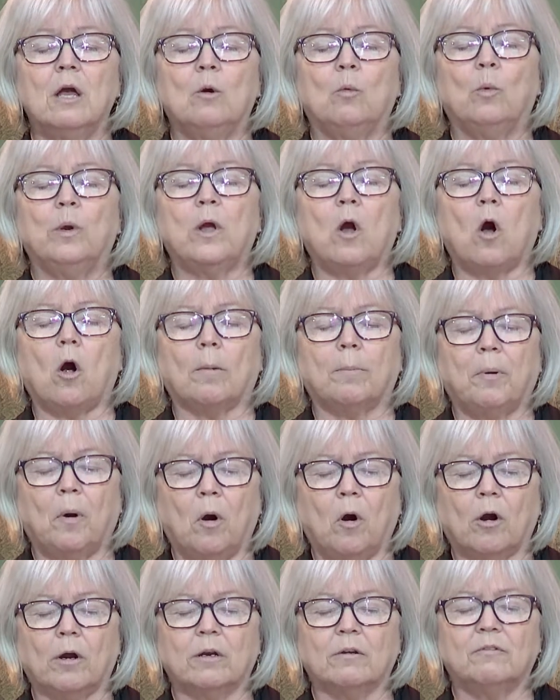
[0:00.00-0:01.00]
We are
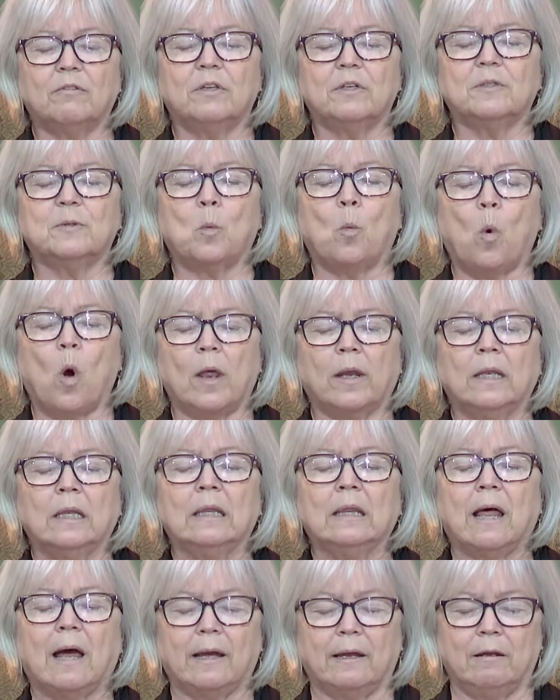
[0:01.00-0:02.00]
part of this
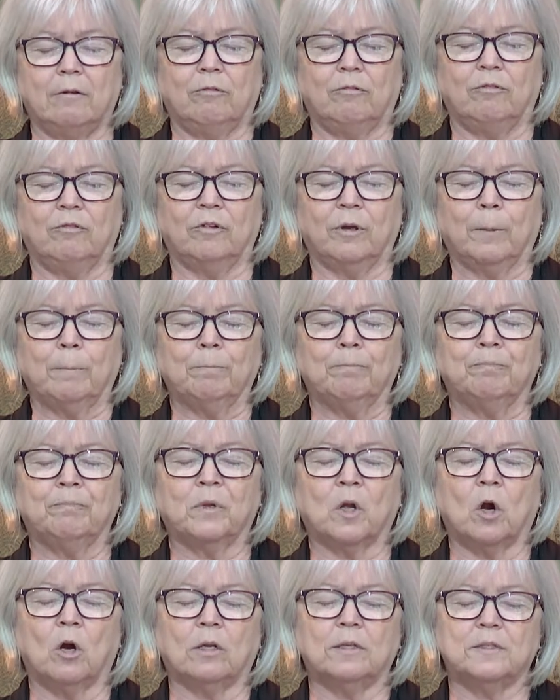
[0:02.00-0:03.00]
one life
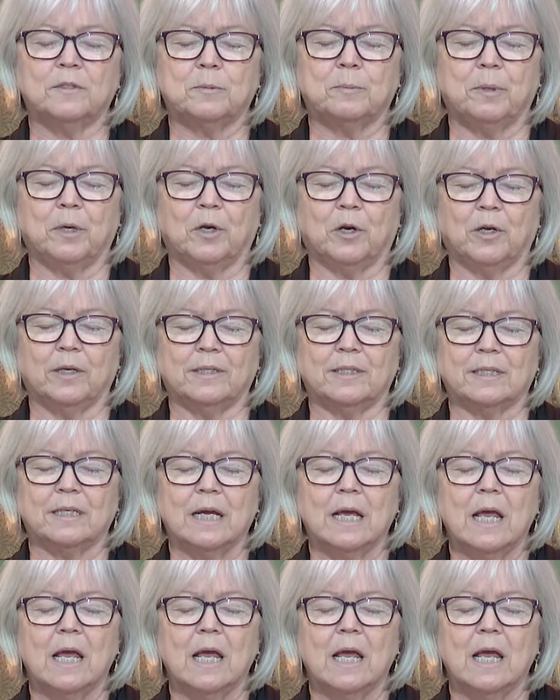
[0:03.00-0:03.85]
called Spirit.